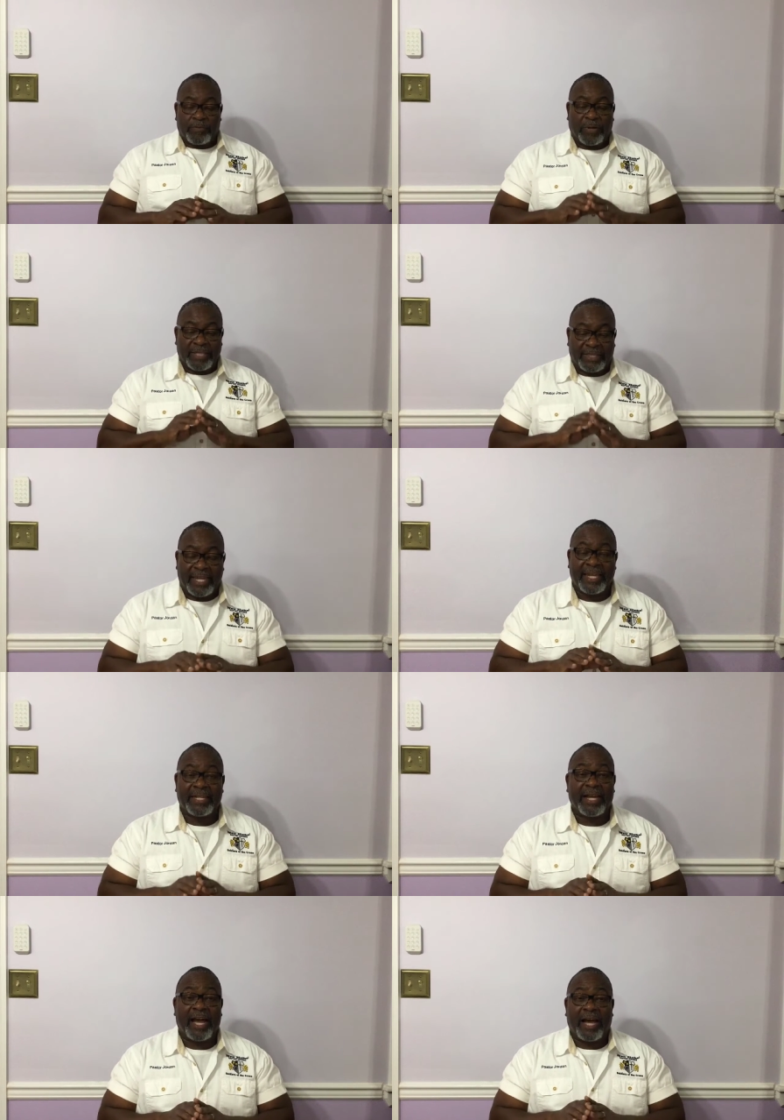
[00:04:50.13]
But
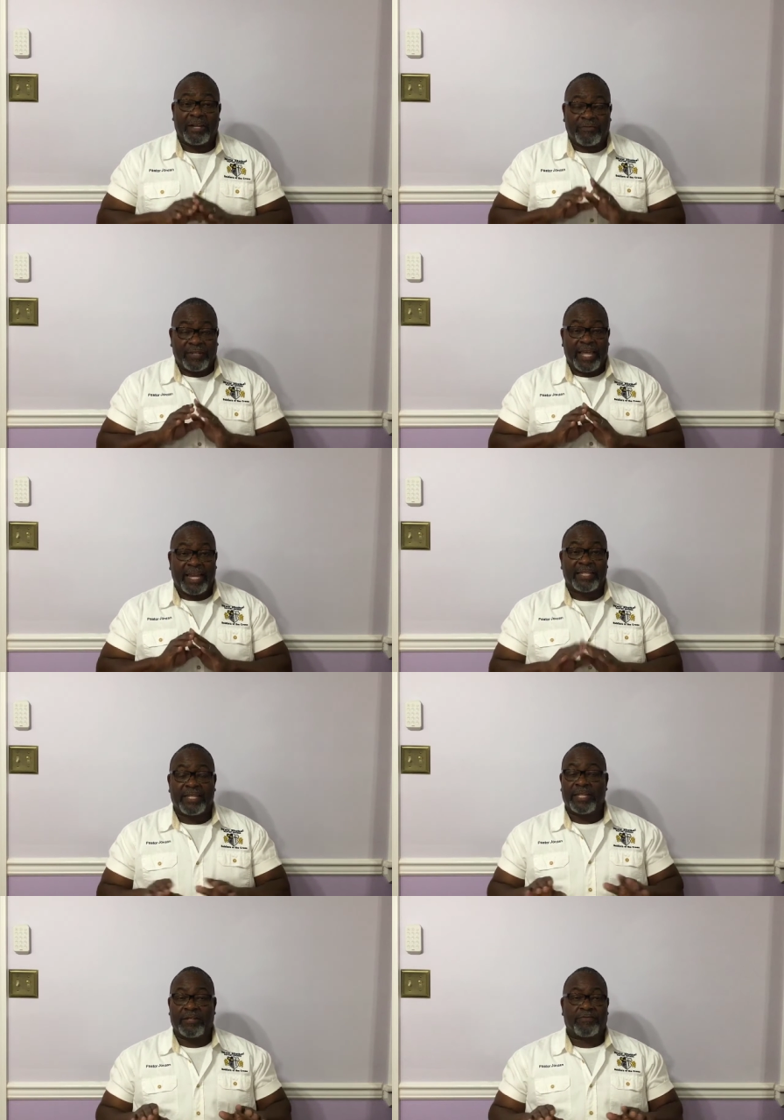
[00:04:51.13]
thank God for that
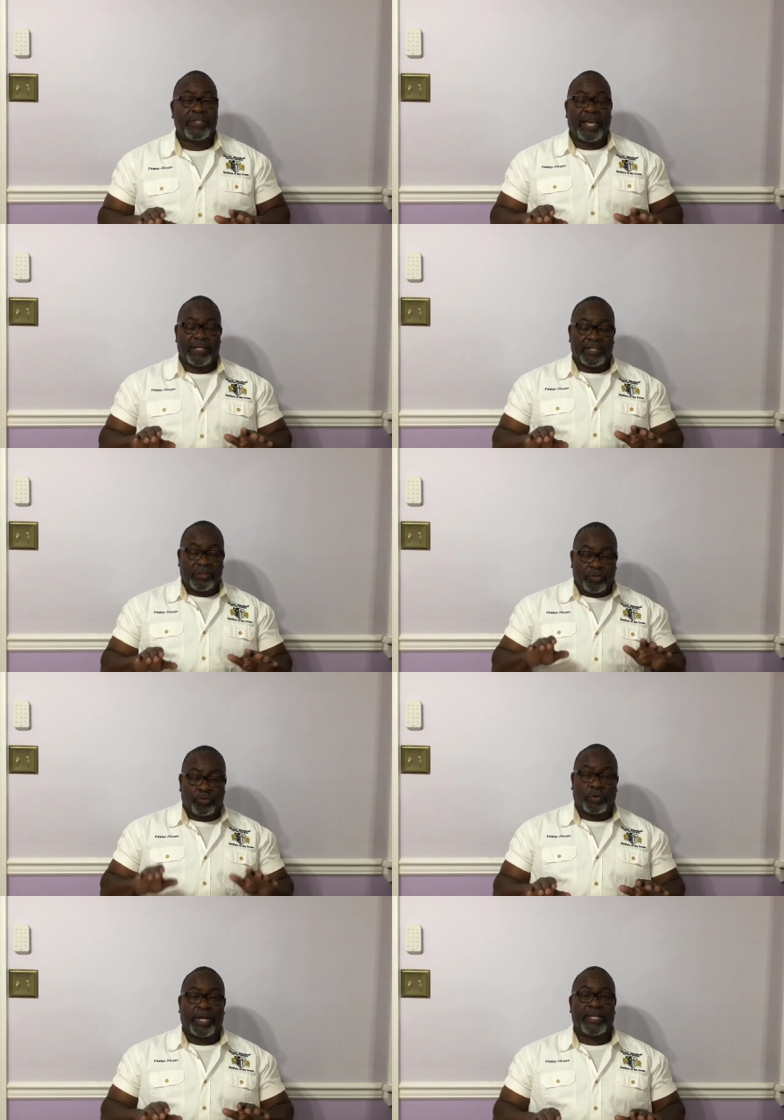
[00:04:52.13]
gift. That
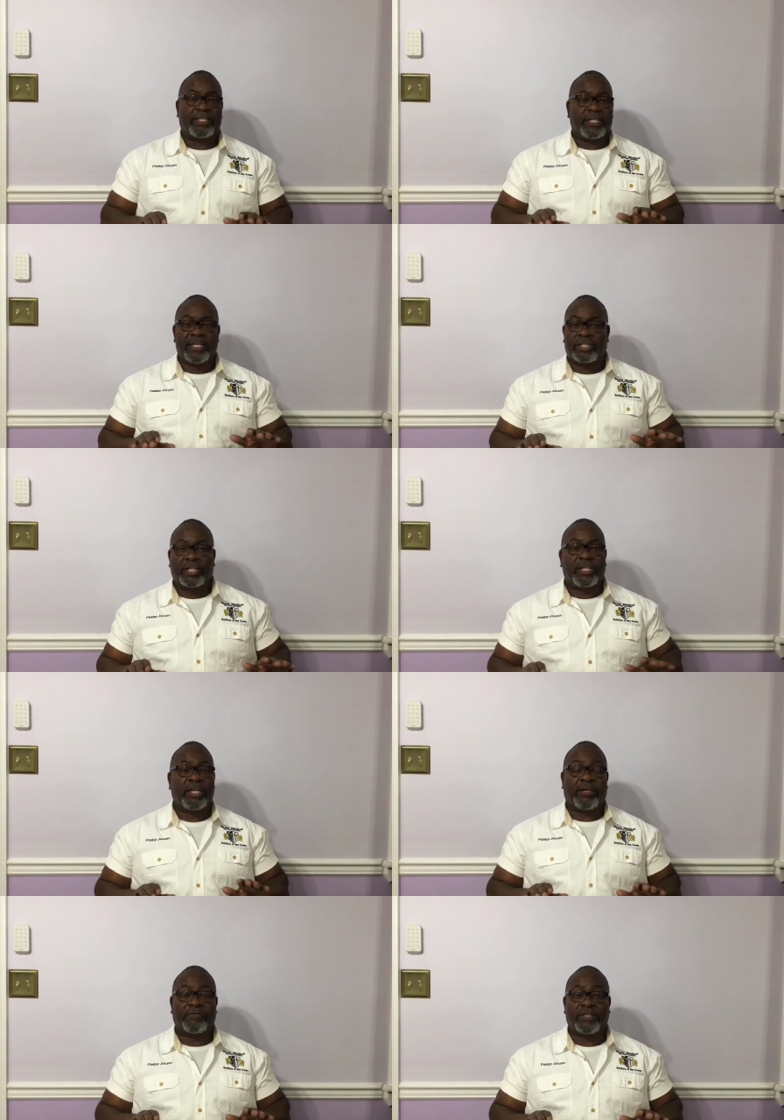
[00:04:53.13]
grace is a
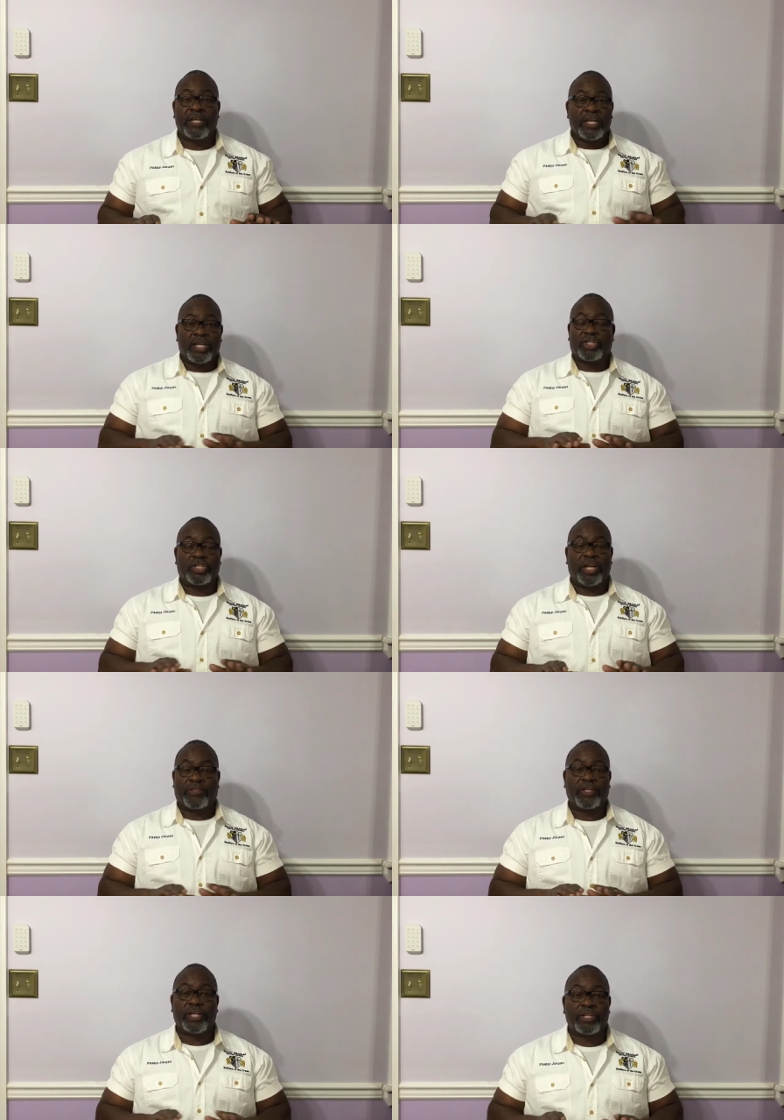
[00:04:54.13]
gift. It's
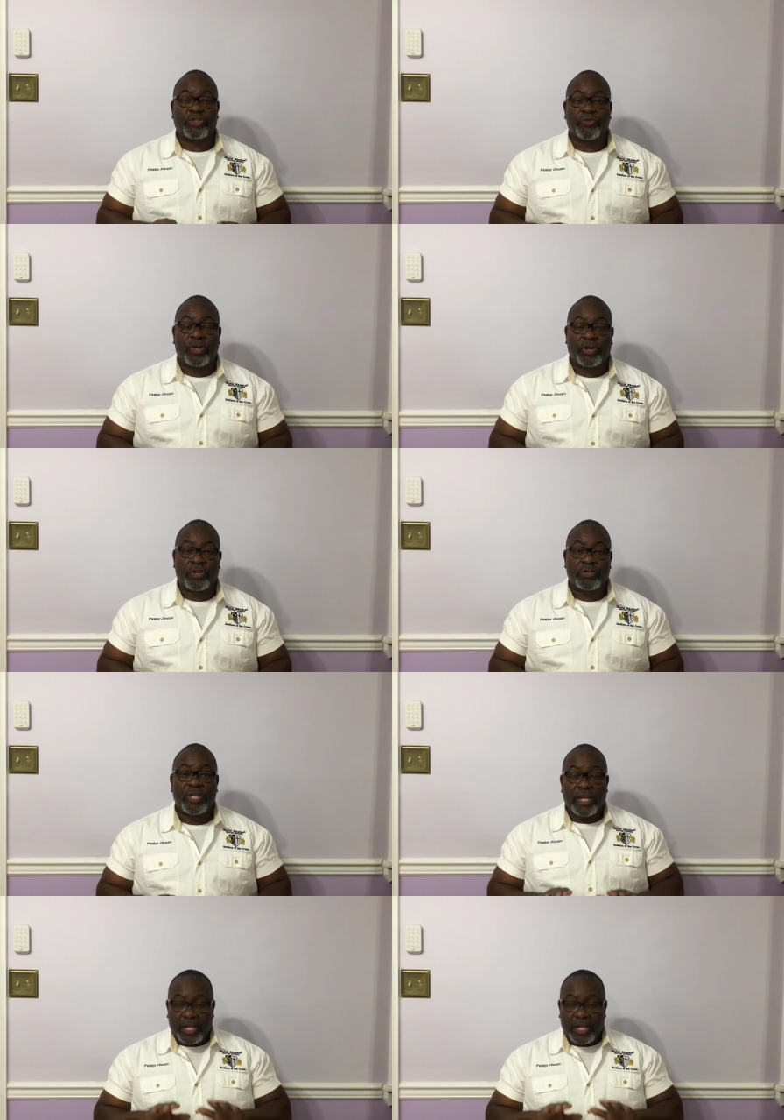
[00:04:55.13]
nothing that you earn.